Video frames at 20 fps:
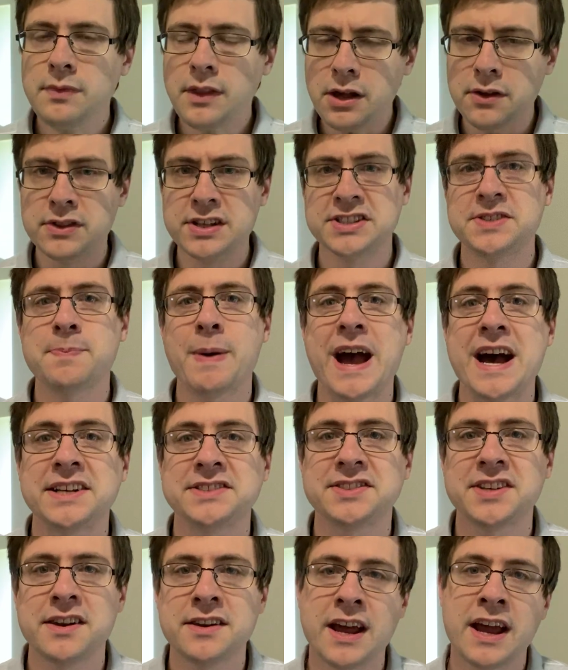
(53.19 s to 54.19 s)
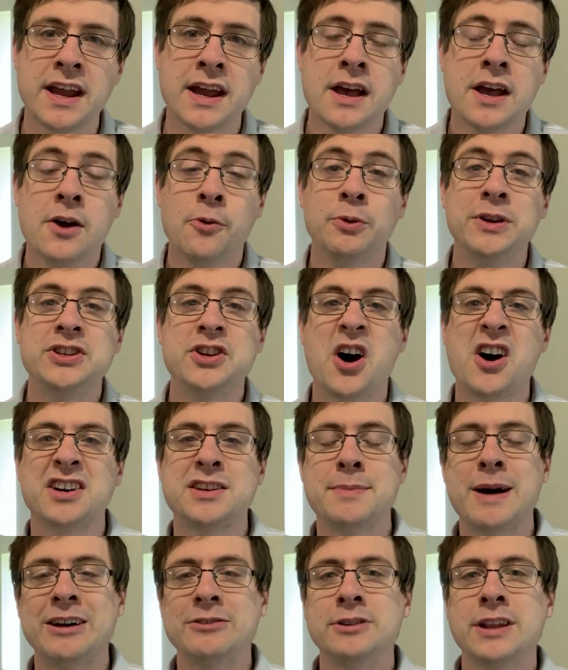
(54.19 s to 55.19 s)
This past Sunday, we talked
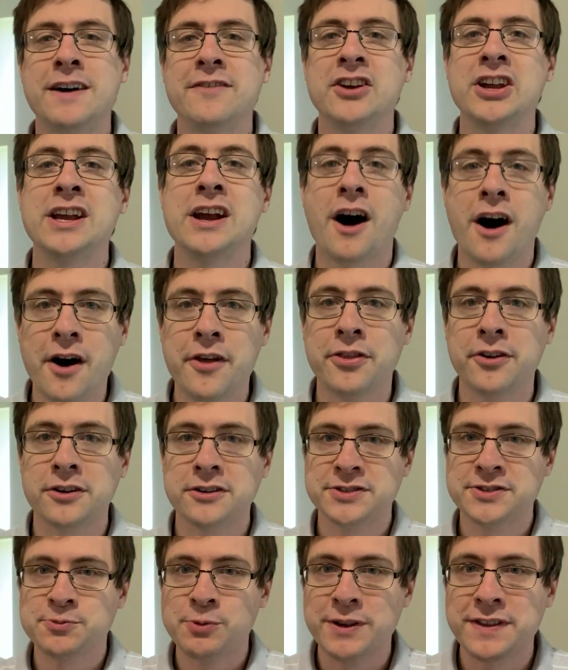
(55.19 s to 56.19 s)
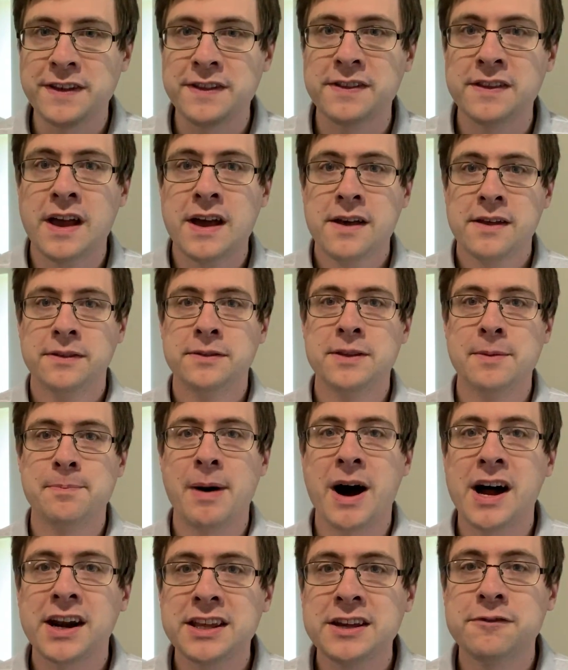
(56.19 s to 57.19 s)
about loving others within the
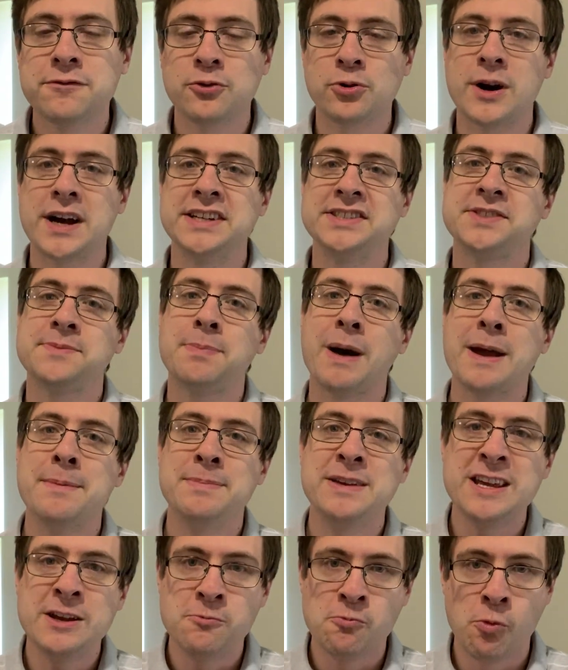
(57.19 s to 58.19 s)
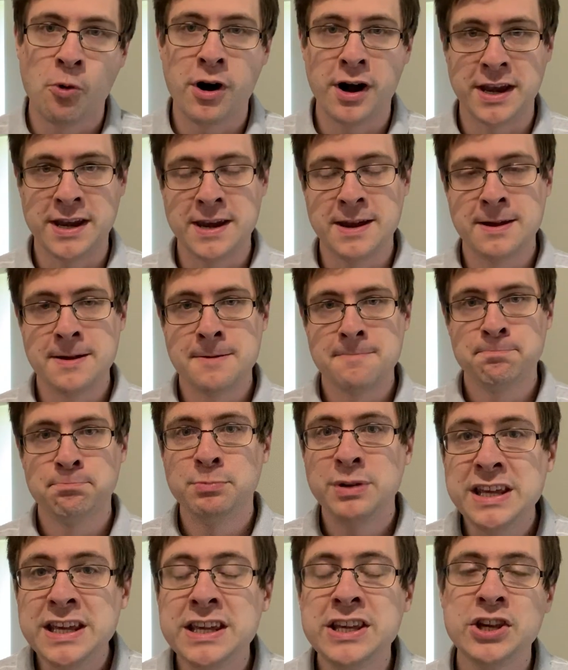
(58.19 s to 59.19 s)
body of Christ by being one,
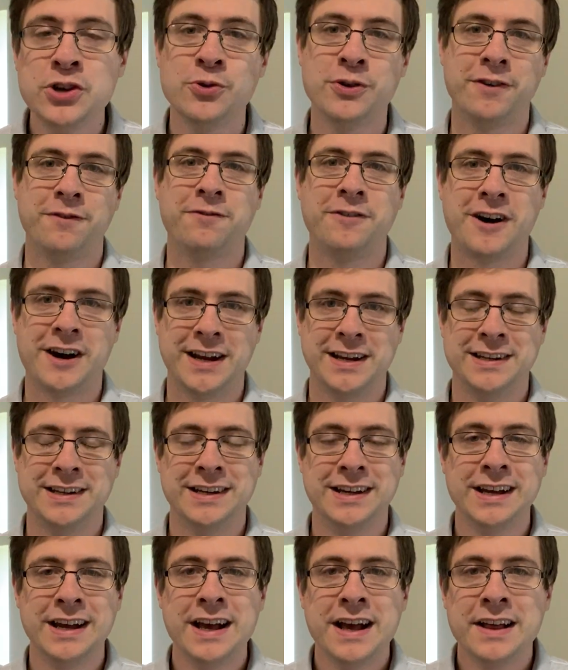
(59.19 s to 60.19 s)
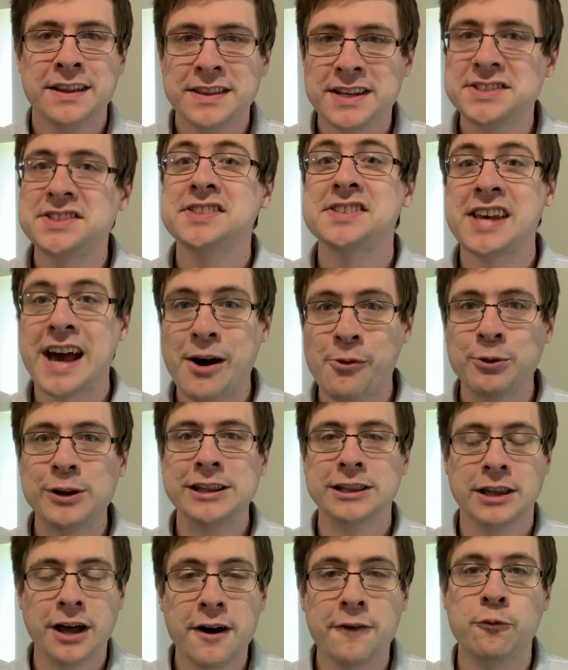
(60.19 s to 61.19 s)
being unified. This is how we
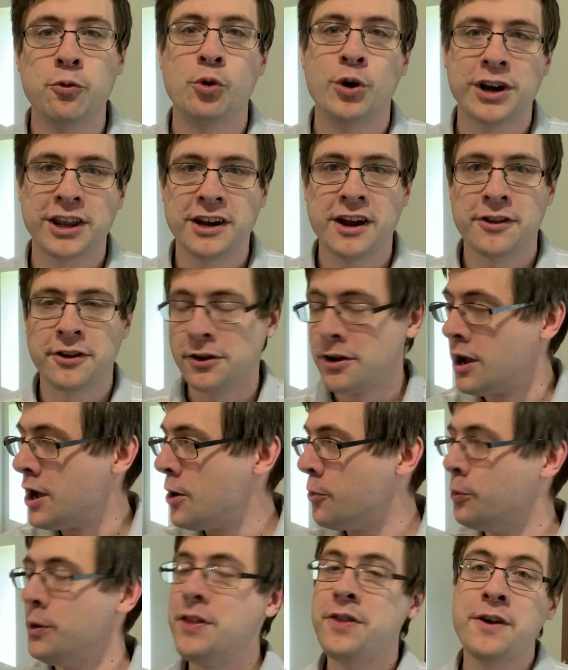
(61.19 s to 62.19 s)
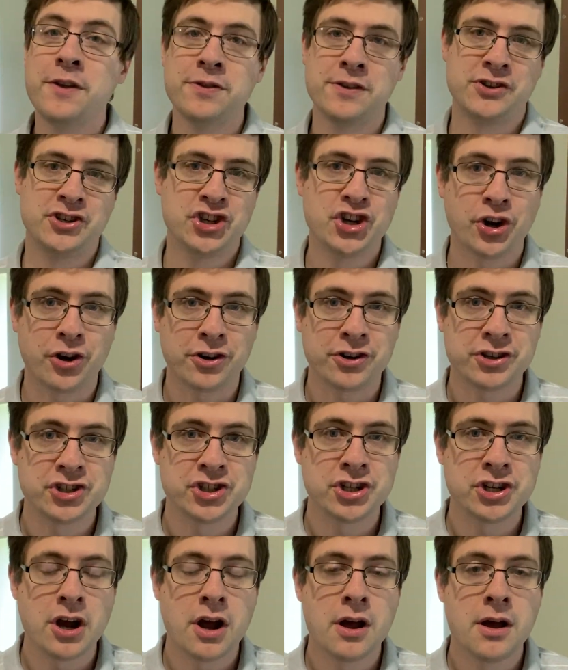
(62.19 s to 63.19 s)
love one another within the
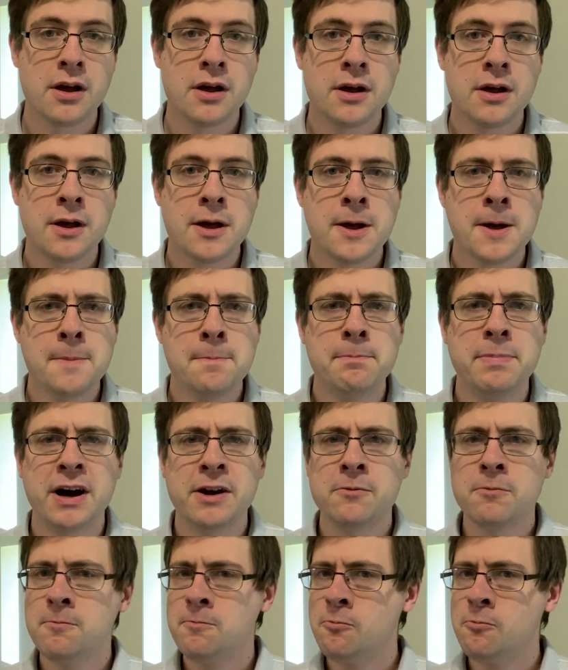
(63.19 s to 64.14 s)
church. But